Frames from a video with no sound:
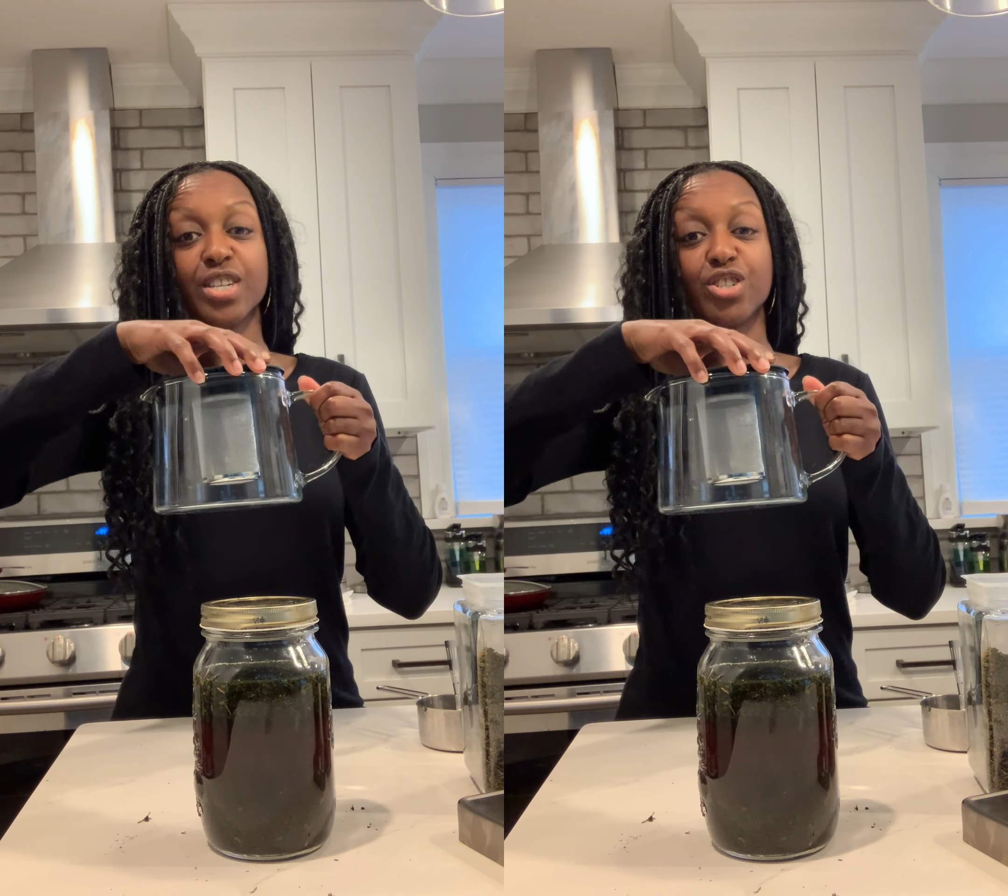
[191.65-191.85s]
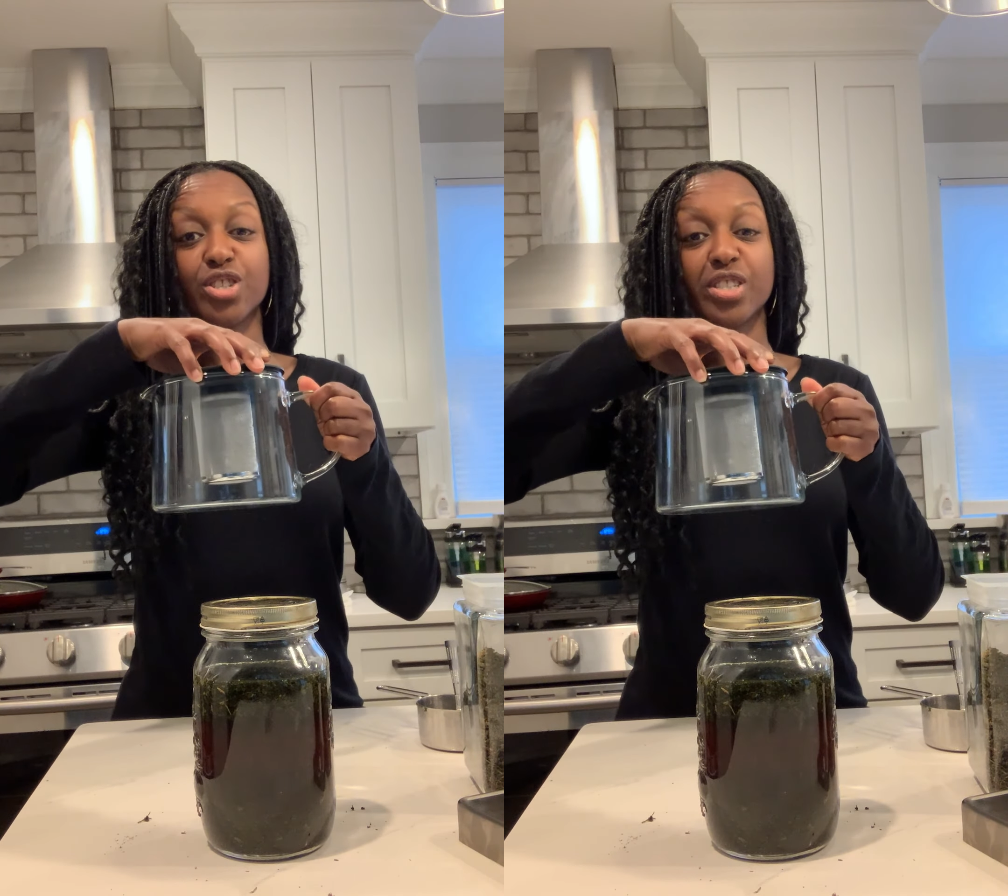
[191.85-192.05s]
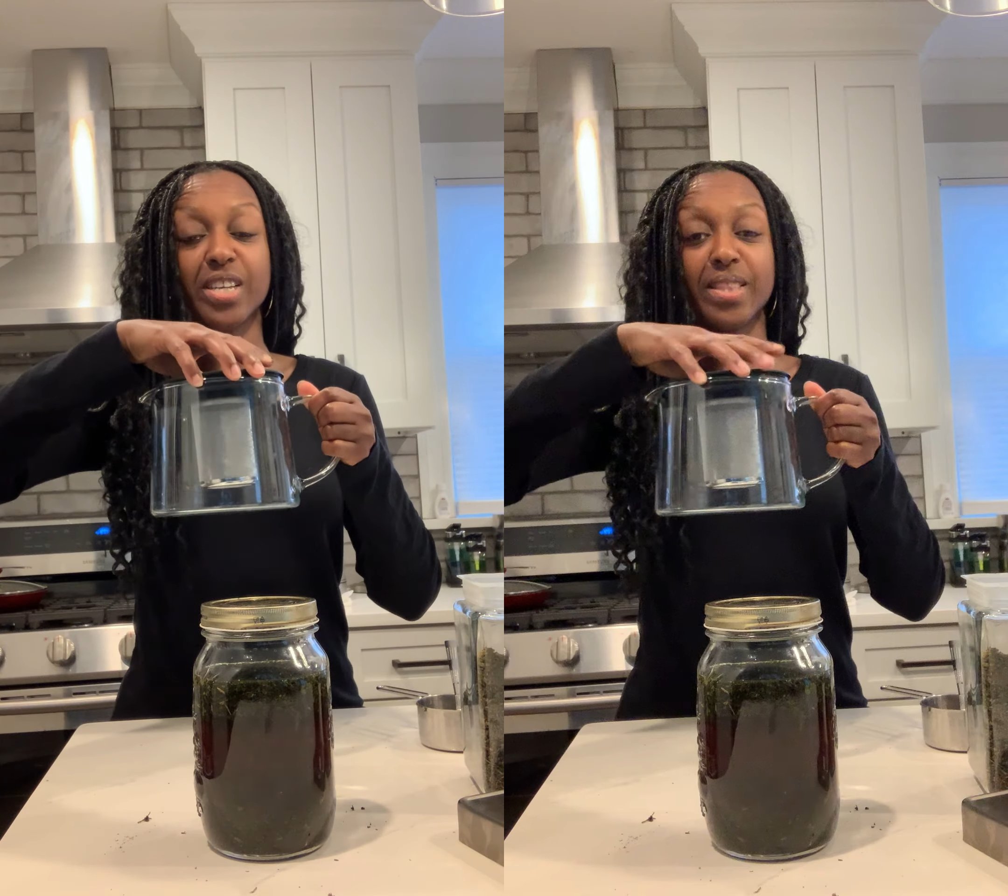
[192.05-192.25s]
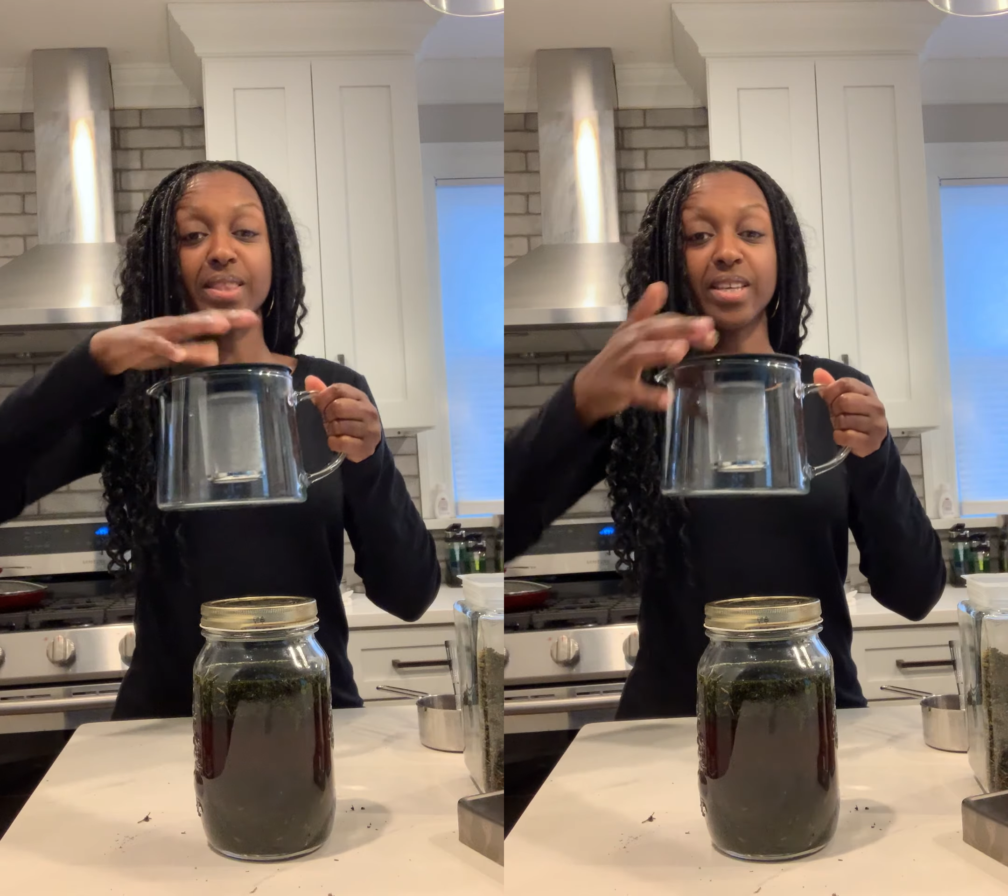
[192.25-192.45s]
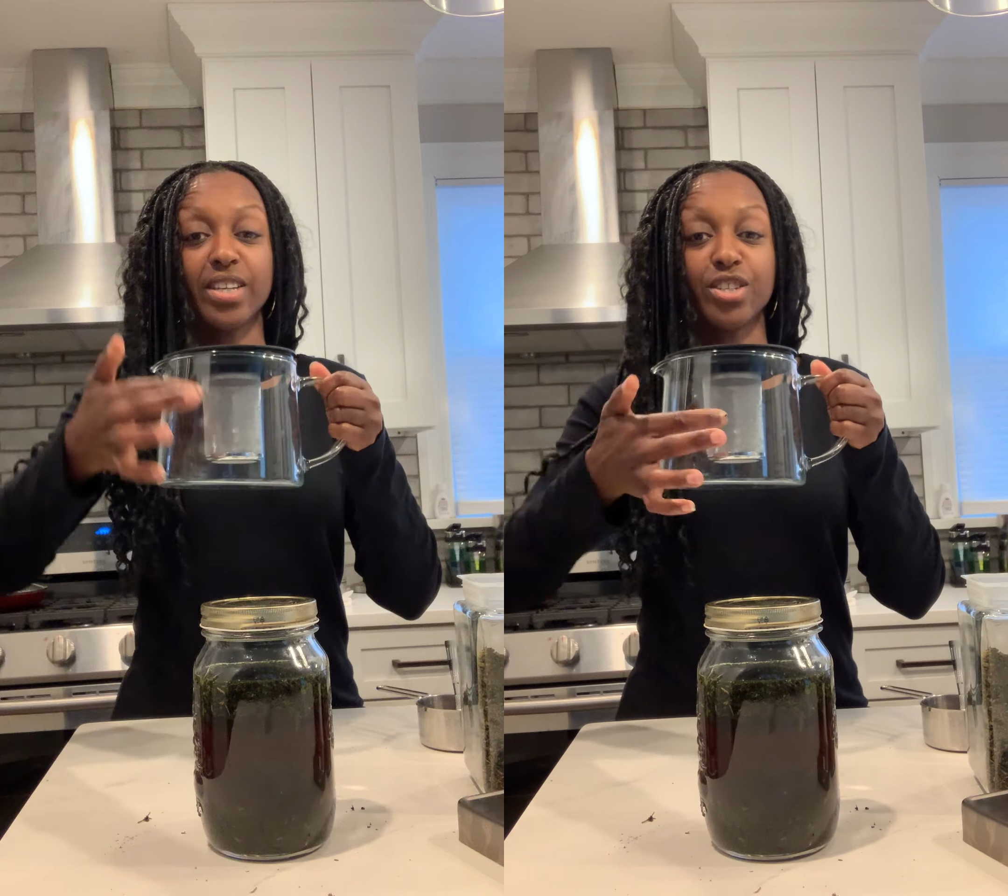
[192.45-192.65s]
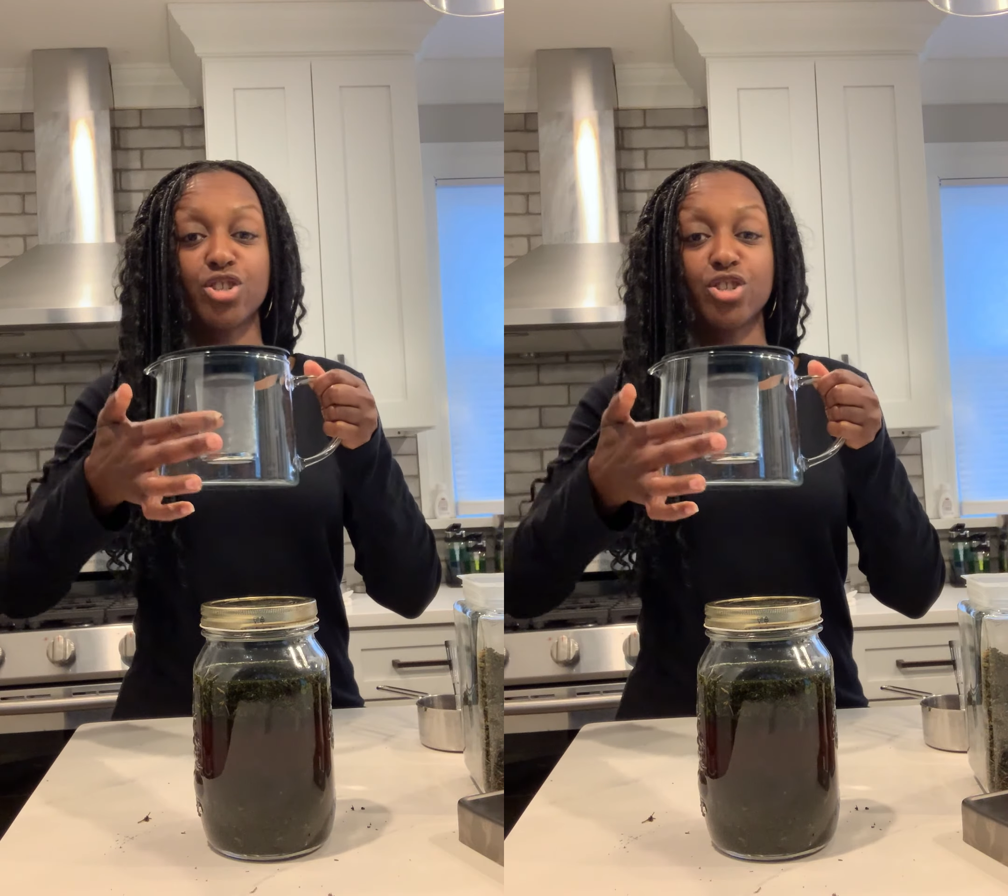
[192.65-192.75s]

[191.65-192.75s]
just in the